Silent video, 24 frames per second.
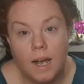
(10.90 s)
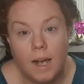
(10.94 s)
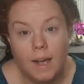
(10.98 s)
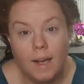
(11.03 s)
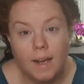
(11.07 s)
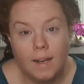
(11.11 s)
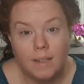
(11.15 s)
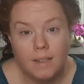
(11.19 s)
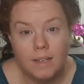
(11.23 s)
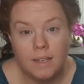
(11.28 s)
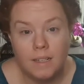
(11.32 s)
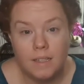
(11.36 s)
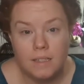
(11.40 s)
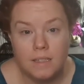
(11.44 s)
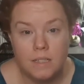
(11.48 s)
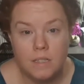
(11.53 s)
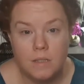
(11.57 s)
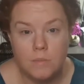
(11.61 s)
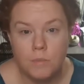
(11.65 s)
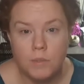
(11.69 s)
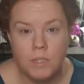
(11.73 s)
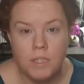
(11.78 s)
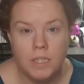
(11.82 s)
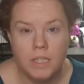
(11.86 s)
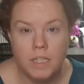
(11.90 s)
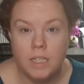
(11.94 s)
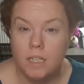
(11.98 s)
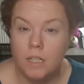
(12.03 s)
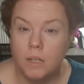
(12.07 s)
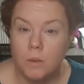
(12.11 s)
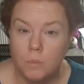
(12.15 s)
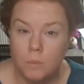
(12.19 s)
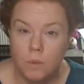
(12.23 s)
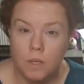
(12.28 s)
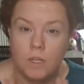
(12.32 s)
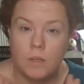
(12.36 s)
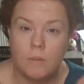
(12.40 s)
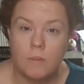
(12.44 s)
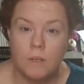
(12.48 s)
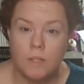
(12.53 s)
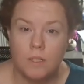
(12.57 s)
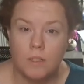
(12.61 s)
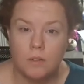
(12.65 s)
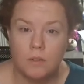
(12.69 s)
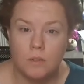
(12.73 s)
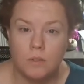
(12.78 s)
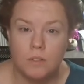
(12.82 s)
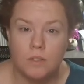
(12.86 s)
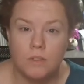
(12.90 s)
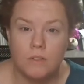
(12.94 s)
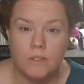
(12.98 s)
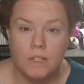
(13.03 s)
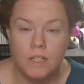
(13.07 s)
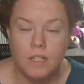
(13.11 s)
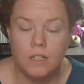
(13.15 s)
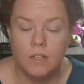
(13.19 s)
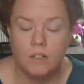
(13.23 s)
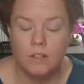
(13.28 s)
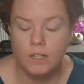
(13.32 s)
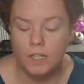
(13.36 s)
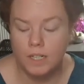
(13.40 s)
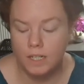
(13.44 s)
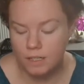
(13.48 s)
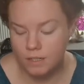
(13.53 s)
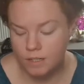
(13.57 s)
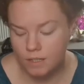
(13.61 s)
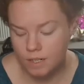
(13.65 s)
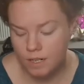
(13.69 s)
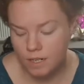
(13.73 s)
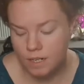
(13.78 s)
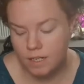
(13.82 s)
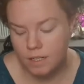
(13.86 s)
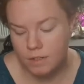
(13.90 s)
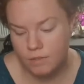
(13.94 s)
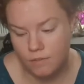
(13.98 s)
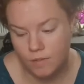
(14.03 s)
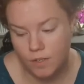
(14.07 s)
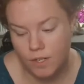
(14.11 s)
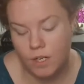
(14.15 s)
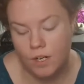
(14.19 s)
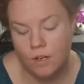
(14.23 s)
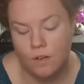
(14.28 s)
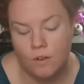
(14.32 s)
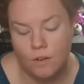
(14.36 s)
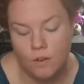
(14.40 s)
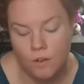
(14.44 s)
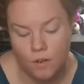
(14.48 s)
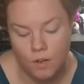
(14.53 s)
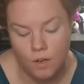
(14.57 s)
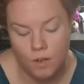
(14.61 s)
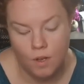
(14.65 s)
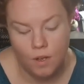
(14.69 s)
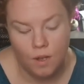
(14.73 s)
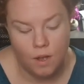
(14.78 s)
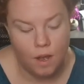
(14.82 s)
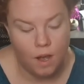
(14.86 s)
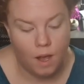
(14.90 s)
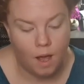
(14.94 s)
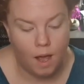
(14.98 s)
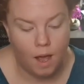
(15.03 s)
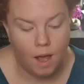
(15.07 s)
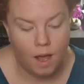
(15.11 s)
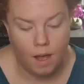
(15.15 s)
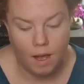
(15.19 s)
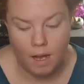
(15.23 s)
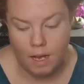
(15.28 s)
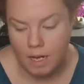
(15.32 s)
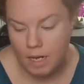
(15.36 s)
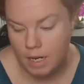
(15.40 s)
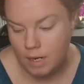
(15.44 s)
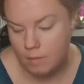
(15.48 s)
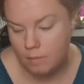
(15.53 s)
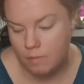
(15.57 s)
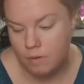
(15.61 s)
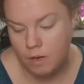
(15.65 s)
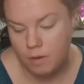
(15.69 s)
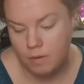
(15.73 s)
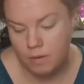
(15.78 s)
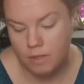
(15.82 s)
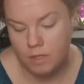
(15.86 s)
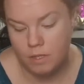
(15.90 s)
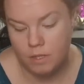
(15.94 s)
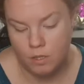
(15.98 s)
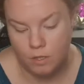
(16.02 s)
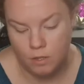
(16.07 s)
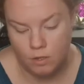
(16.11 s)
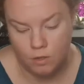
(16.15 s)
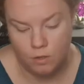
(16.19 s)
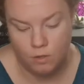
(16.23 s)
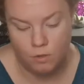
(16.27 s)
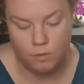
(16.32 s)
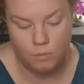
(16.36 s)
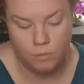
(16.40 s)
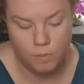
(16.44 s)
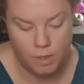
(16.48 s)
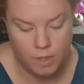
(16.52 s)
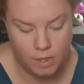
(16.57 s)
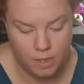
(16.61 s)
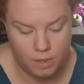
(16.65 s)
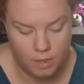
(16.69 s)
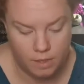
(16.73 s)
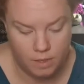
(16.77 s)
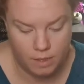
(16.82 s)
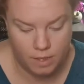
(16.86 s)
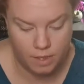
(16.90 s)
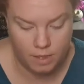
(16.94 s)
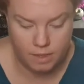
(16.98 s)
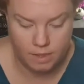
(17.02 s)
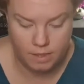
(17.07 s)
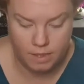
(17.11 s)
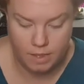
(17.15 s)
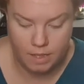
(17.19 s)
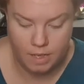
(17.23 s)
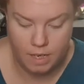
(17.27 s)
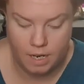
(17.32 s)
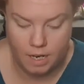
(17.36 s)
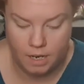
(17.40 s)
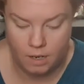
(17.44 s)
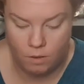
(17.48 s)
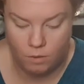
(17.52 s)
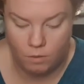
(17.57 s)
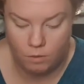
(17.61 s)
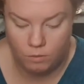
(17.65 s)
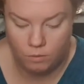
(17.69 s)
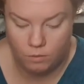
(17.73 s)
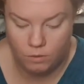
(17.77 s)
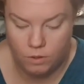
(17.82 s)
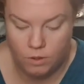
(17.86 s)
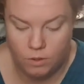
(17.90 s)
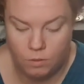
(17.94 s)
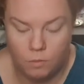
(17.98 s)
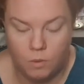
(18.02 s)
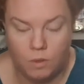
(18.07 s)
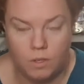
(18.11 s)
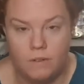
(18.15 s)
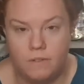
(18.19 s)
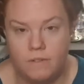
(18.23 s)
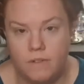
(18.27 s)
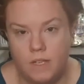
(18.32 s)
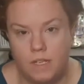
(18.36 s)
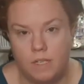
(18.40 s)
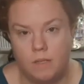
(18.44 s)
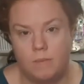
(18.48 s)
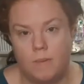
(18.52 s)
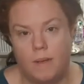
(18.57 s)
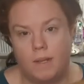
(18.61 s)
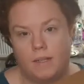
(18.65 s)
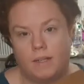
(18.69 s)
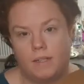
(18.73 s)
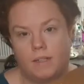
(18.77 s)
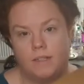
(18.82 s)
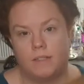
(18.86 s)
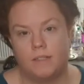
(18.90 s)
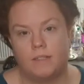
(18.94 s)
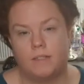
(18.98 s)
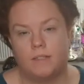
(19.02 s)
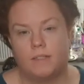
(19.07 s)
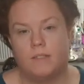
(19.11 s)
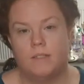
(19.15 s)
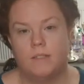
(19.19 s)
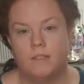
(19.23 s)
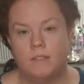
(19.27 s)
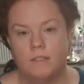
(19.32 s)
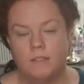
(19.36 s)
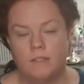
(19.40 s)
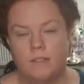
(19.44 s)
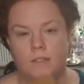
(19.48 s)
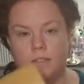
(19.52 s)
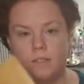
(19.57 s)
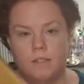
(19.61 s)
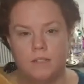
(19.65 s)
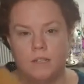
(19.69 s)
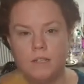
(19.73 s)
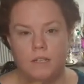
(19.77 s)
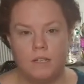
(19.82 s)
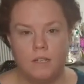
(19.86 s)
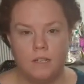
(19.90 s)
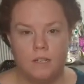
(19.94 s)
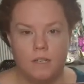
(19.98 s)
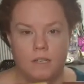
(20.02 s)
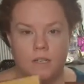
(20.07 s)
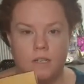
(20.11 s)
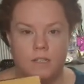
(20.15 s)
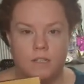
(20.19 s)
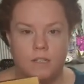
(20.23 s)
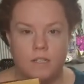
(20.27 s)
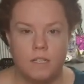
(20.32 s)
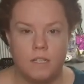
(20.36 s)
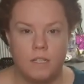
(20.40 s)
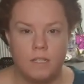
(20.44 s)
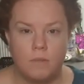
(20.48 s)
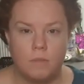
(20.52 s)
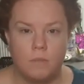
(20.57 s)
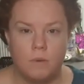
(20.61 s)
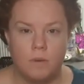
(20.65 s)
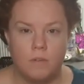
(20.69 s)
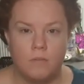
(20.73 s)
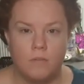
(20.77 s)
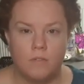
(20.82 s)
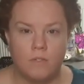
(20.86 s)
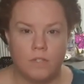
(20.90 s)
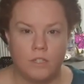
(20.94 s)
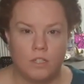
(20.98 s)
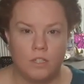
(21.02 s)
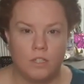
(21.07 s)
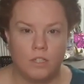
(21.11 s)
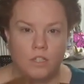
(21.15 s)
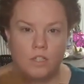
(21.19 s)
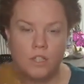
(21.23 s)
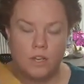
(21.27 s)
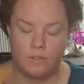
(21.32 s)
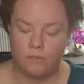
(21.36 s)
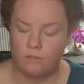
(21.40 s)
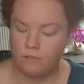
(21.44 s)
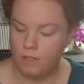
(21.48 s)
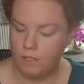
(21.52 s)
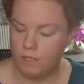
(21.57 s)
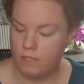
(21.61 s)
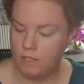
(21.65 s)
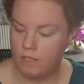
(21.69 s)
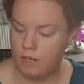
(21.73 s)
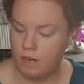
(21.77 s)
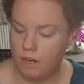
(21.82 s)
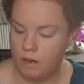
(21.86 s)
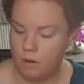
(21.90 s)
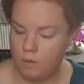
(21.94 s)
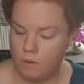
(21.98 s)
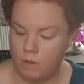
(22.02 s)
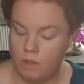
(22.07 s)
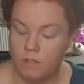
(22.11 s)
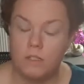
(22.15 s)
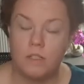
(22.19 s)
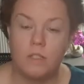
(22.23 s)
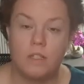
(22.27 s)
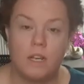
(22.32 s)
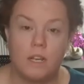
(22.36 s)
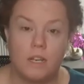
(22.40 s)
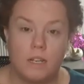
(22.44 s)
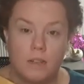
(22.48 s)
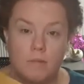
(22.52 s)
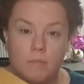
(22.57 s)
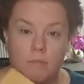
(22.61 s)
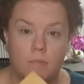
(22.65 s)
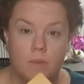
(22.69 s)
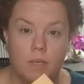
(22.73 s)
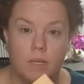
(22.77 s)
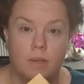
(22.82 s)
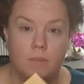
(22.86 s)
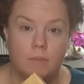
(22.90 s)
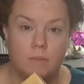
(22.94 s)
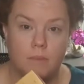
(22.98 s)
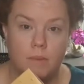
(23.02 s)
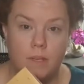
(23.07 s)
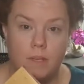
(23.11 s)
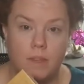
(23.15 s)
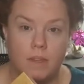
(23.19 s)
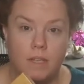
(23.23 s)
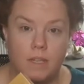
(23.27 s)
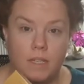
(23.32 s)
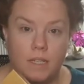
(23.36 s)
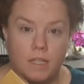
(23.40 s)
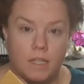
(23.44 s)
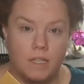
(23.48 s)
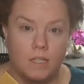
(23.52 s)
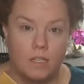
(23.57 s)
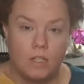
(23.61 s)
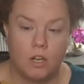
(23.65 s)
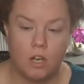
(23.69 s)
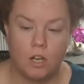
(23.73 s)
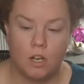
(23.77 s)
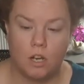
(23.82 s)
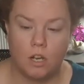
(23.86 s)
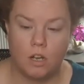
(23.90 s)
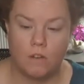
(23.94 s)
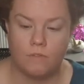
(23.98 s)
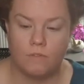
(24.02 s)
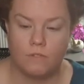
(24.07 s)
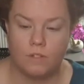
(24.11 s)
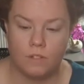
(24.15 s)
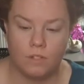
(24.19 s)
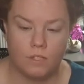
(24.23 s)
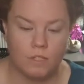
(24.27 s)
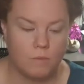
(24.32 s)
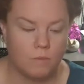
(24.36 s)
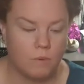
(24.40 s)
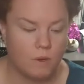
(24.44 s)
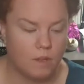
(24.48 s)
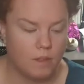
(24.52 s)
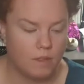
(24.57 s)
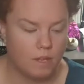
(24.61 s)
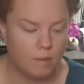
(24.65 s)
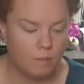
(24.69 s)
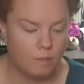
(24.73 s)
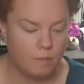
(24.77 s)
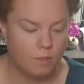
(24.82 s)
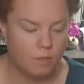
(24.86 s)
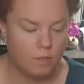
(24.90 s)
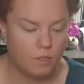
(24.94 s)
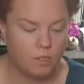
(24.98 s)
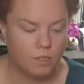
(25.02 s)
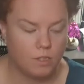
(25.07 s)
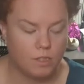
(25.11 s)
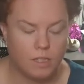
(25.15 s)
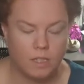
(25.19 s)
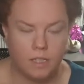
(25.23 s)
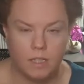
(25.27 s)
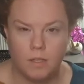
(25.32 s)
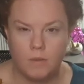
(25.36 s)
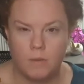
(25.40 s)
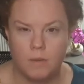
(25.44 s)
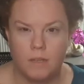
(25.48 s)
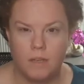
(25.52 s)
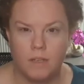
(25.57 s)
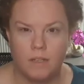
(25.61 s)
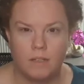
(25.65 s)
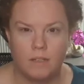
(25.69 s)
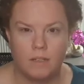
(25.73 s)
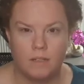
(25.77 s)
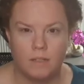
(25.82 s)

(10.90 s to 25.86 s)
Hi guys, it's me Lee and welcome back to another video. In today's video I am going to be testing out one of these palettes. So these are both the Jeffree Star ones. I think these are knockoff because they weren't that much. I think they were